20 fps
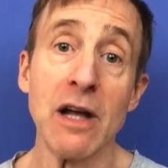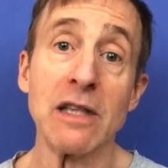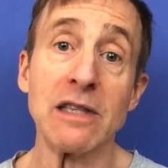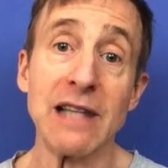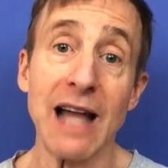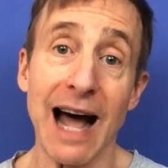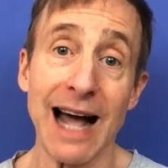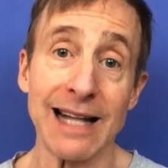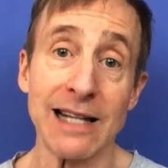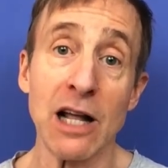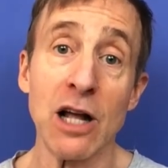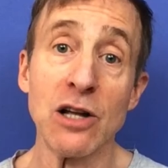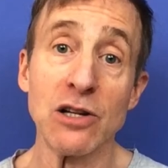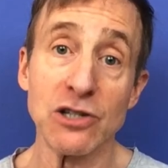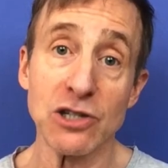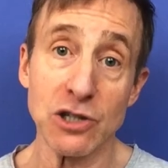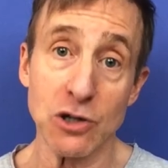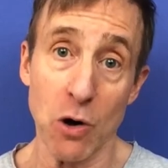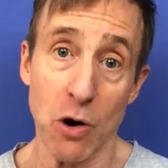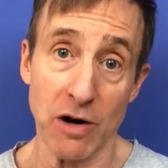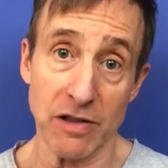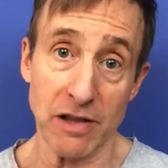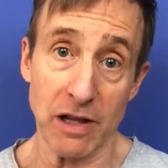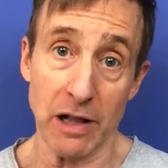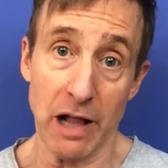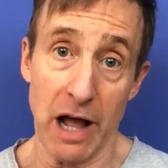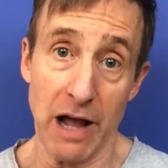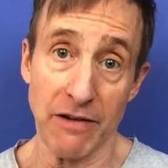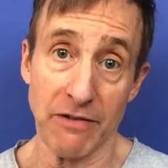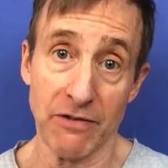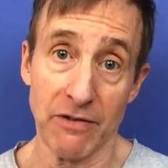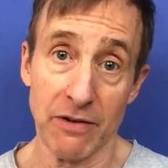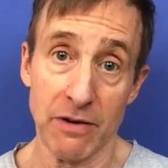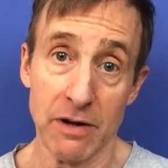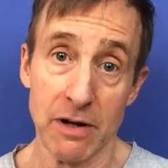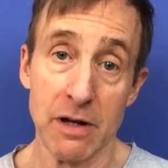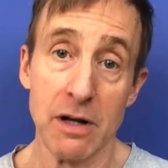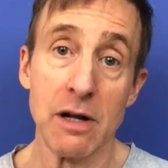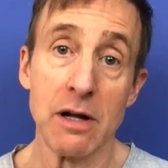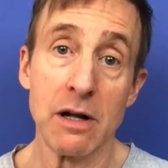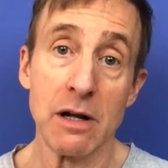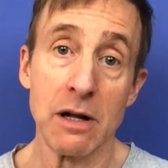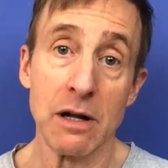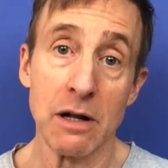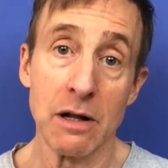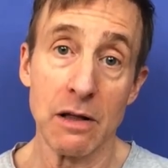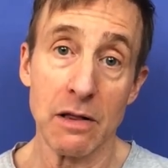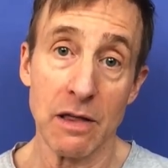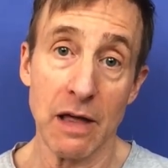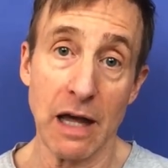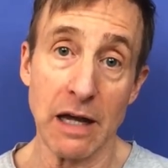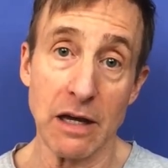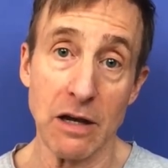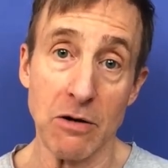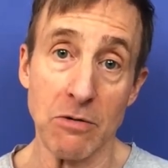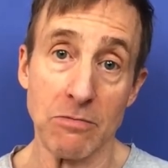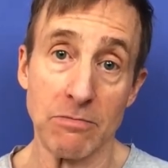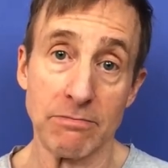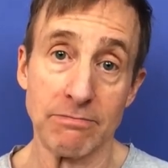not start the life. Thank you.